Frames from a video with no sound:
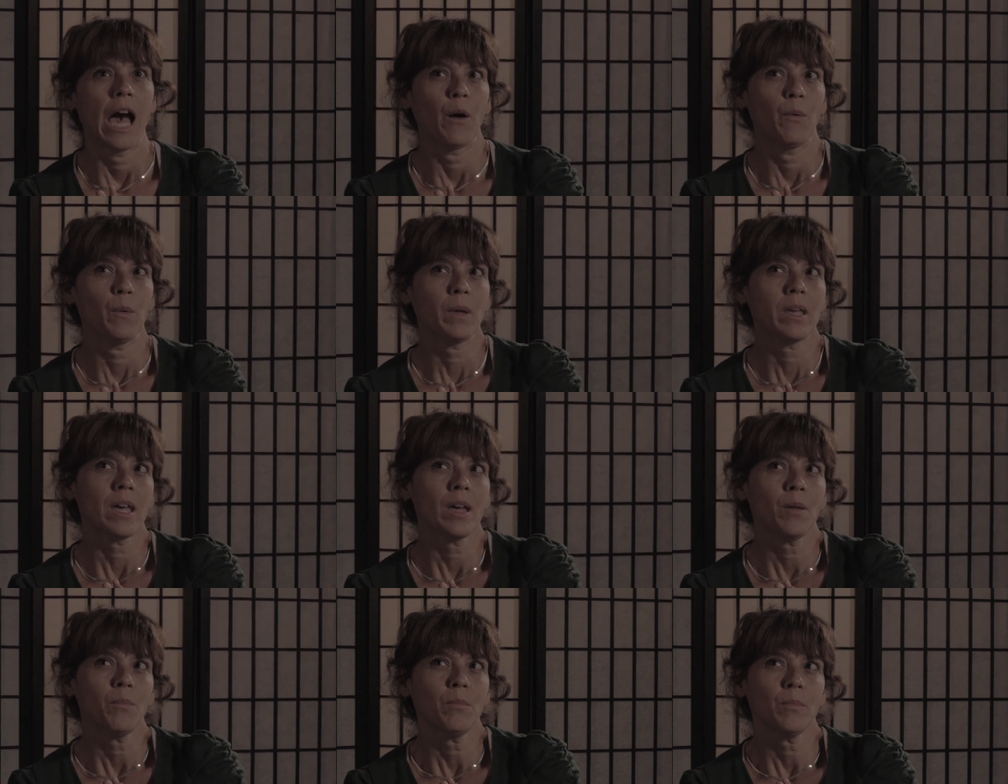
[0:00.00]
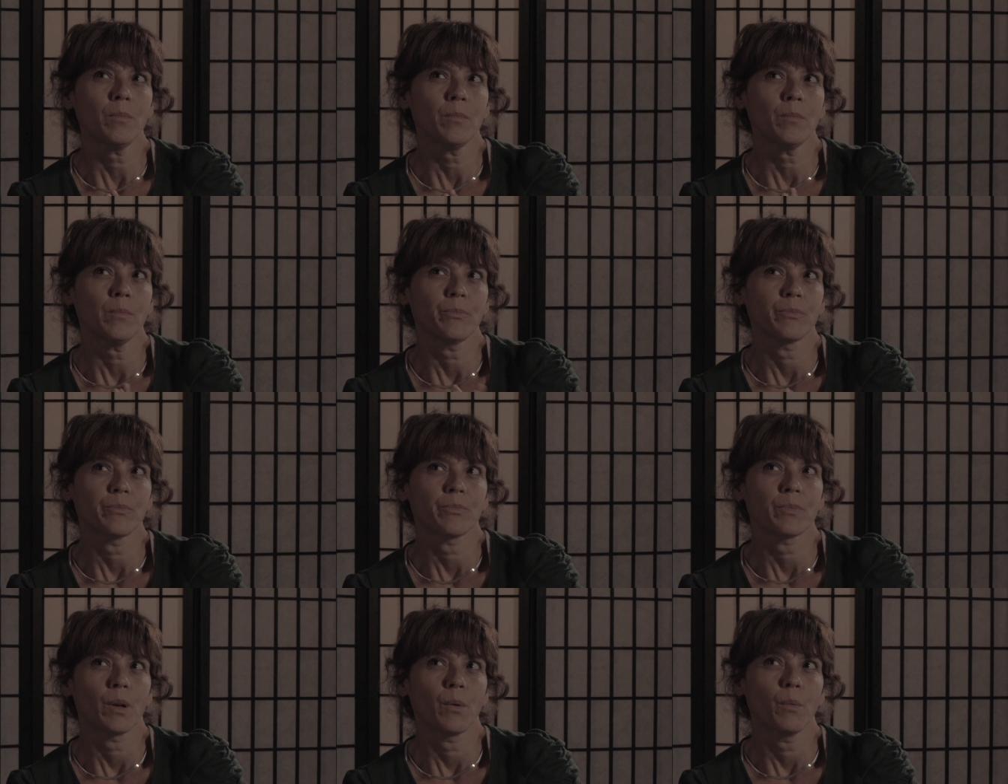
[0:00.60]
We can.
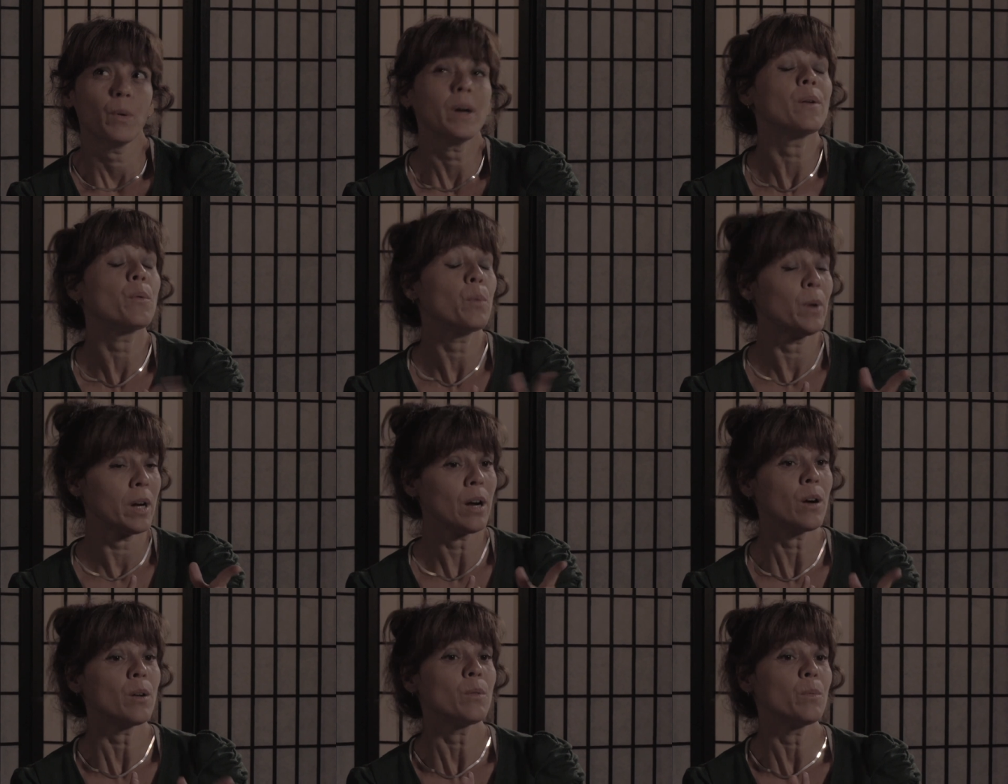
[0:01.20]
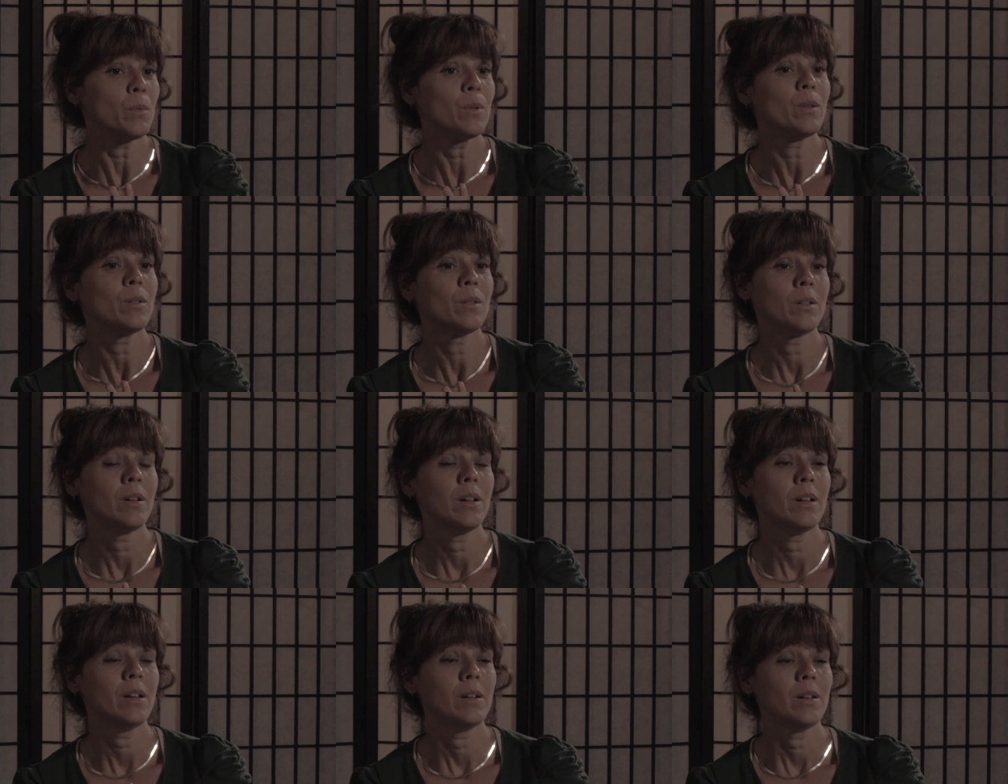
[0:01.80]
Well, well
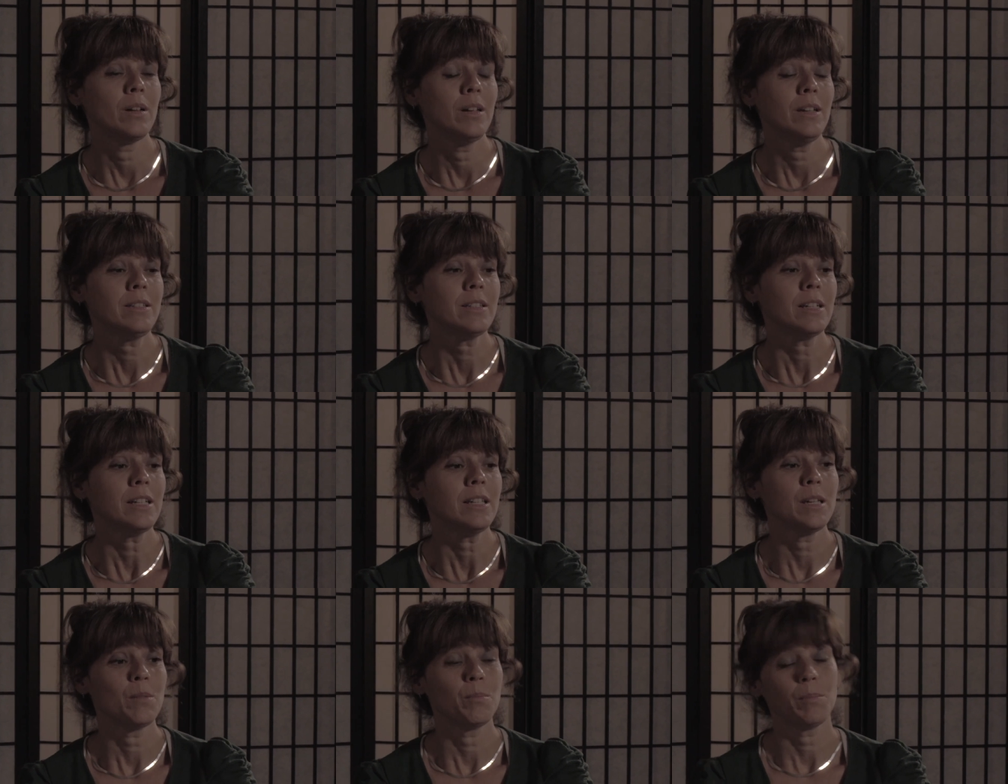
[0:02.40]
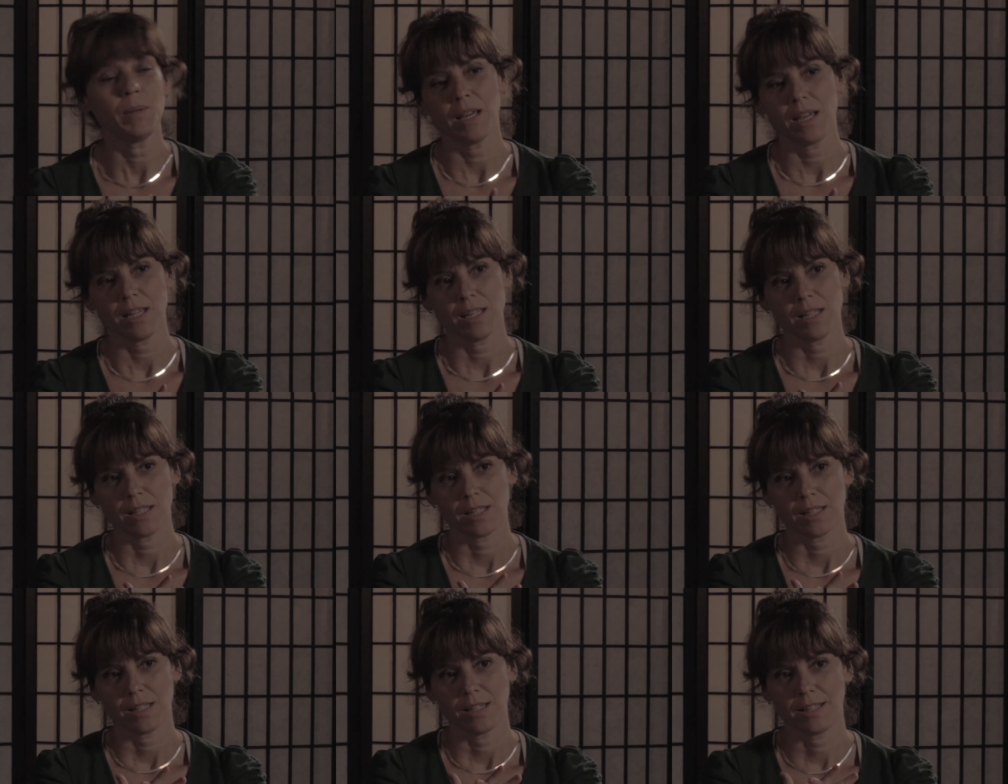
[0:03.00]
Little League
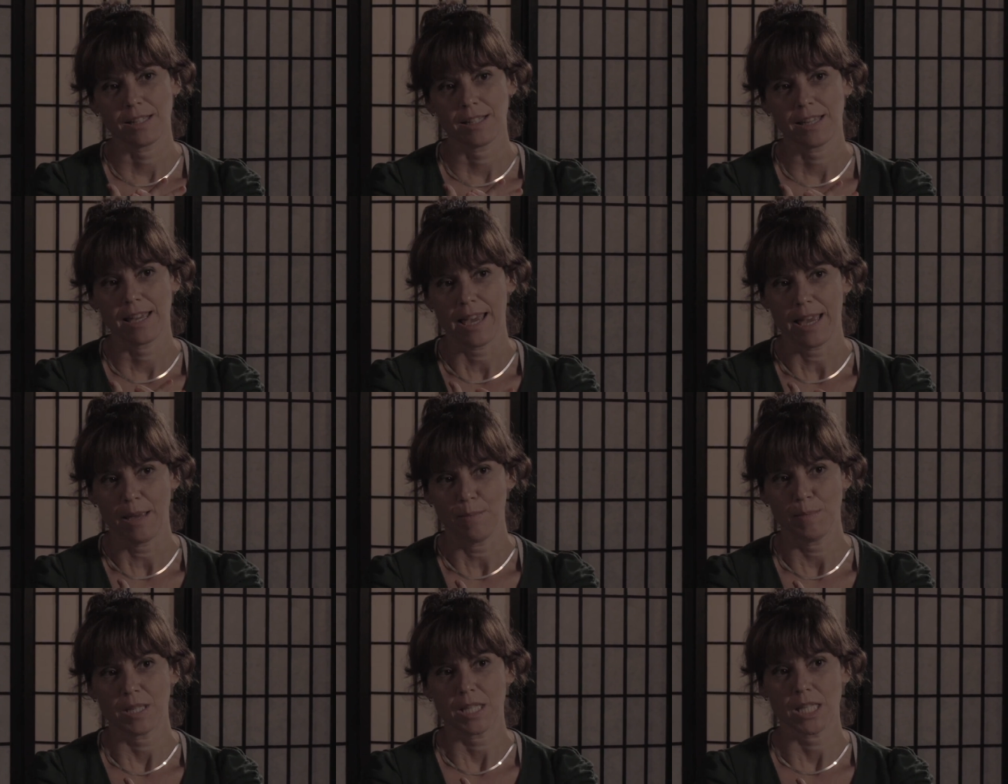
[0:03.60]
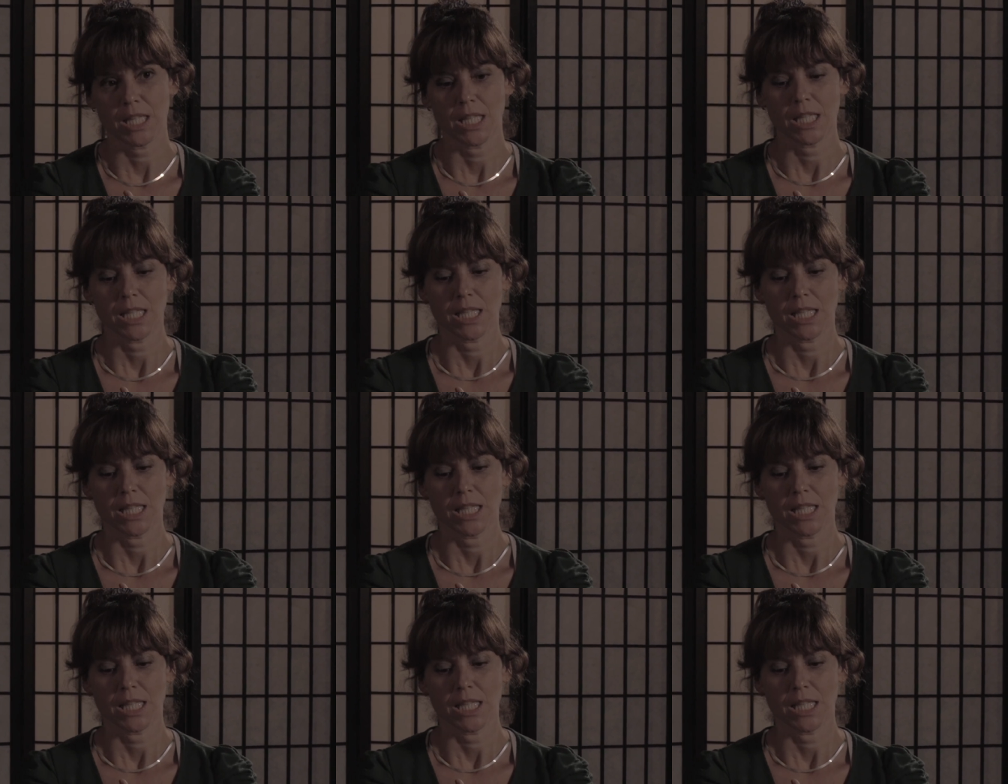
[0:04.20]
plays its games.